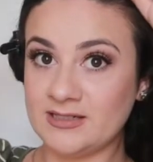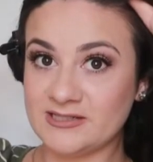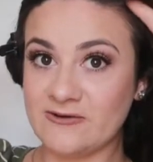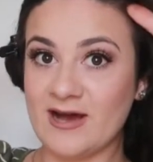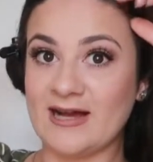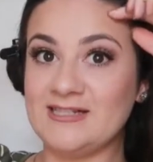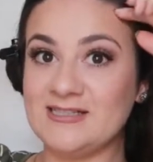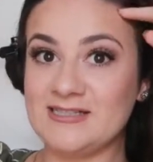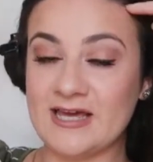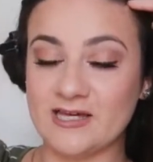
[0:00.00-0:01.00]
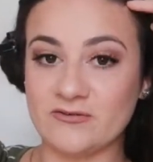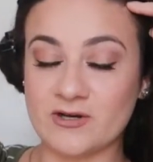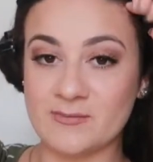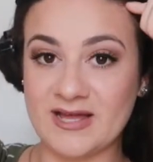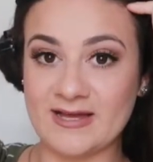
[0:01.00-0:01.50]
So I just take
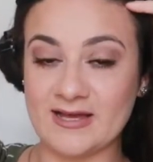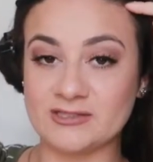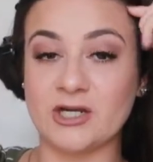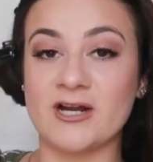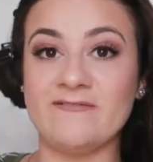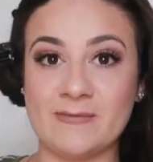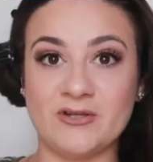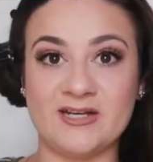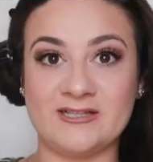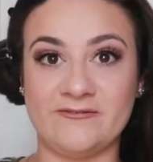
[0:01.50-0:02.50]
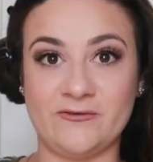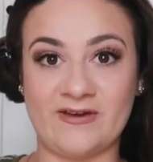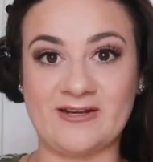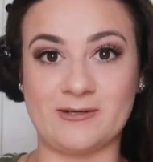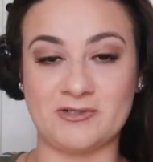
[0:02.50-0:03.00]
from like, sorry if I'm looking at the
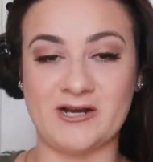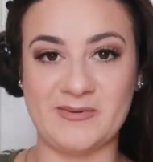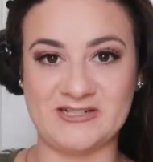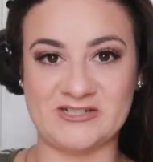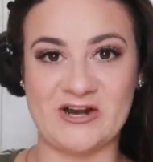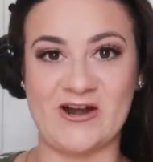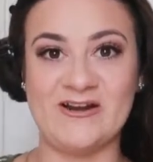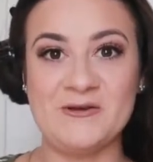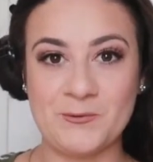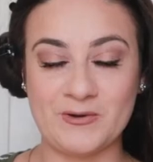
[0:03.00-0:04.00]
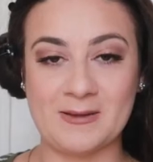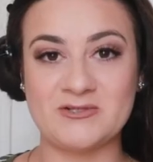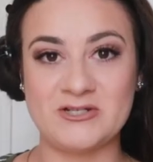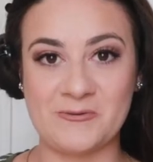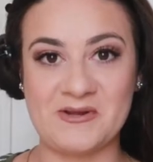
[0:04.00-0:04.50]
viewfinder, I'm trying to make sure what I'm
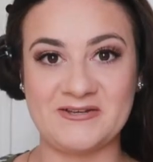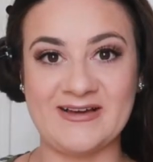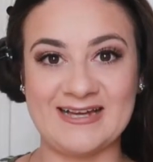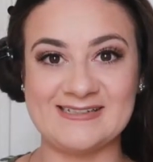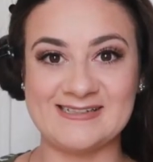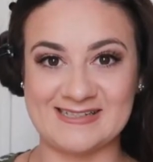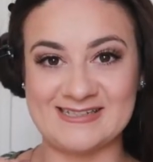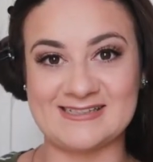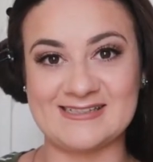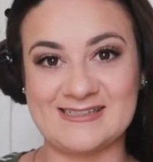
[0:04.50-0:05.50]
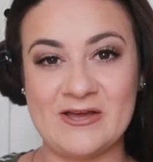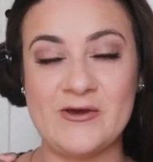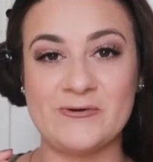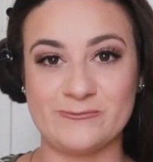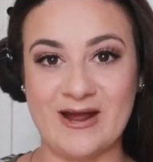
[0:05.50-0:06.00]
showing you guys is
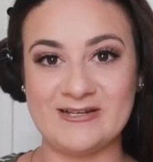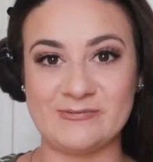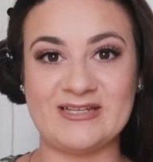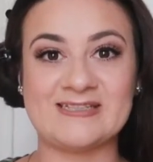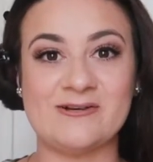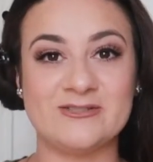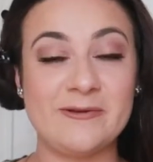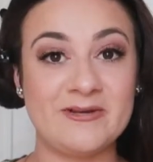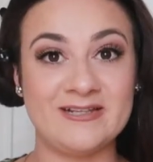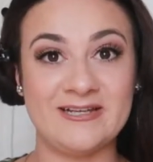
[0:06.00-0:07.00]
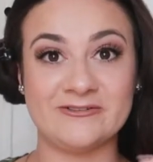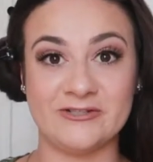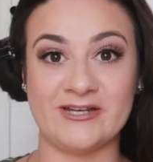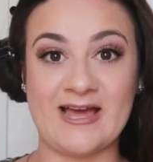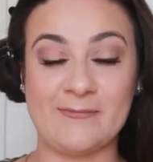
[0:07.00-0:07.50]
right, because I'll typically
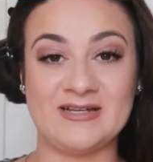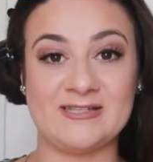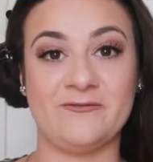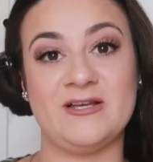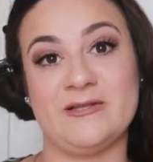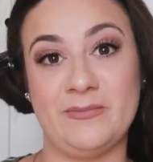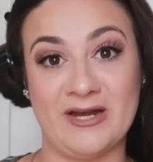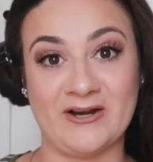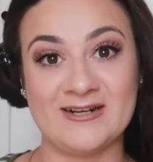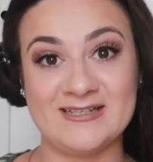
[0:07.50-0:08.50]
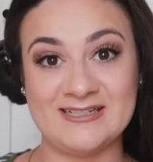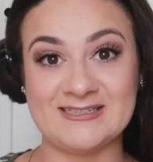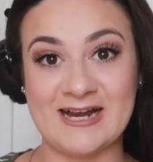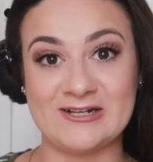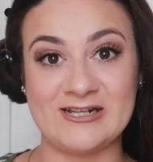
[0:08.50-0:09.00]
look at myself in the mirror the
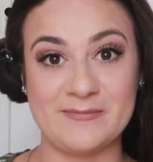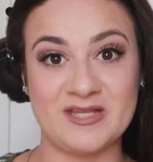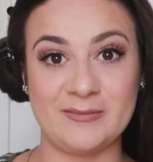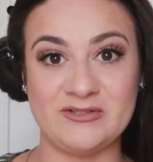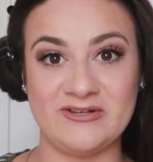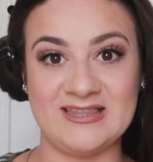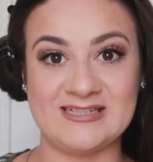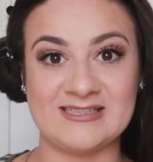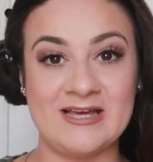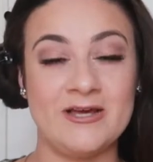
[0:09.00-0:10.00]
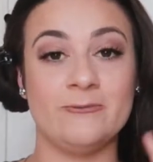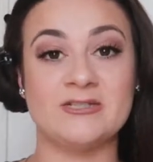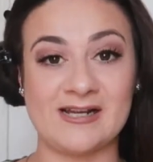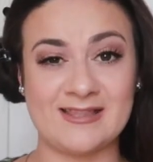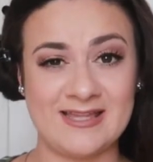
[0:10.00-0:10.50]
entire time that I'm doing this, which
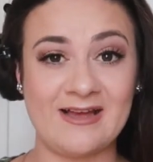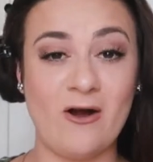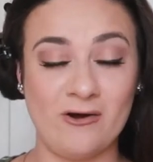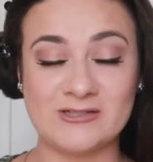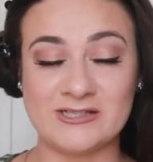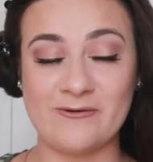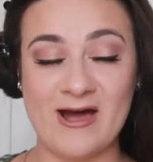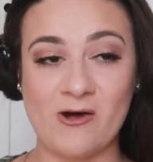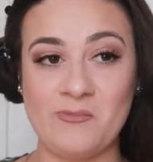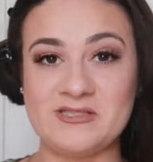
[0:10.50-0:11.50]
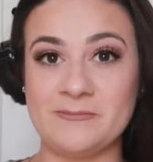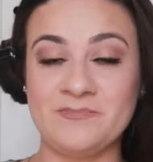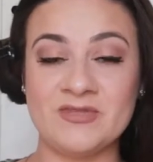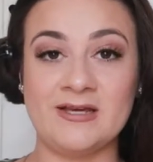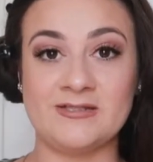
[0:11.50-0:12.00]
I think also helps.
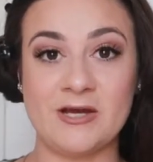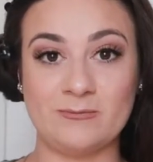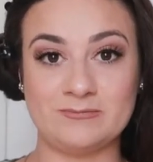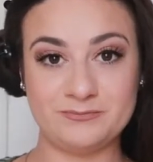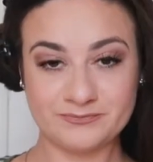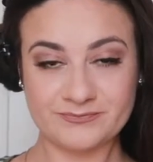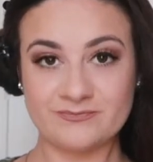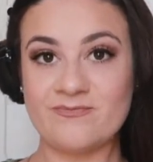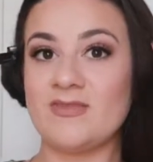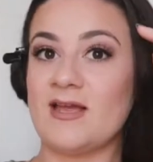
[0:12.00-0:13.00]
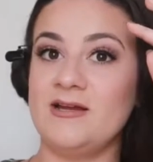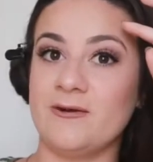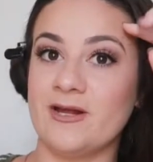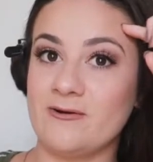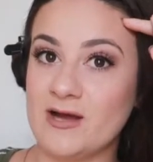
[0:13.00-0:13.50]
So here
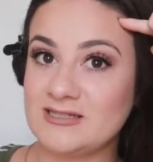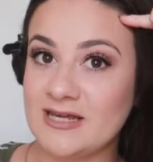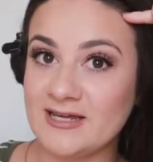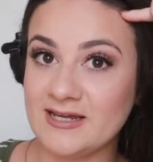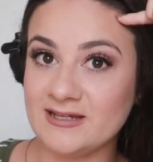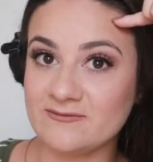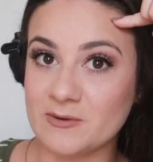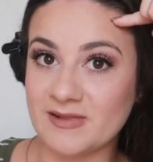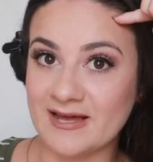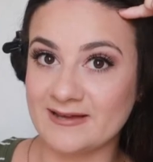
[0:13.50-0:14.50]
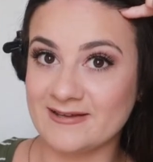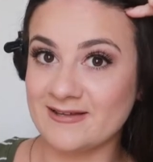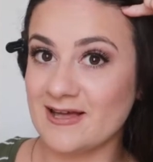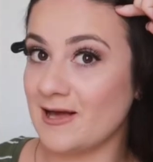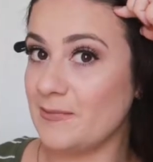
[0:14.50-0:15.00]
we go. I take it from like
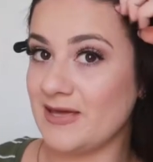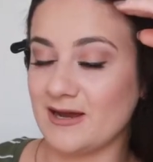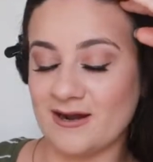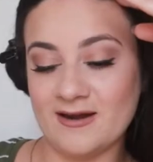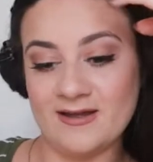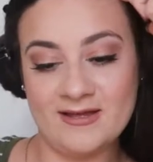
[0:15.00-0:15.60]
up here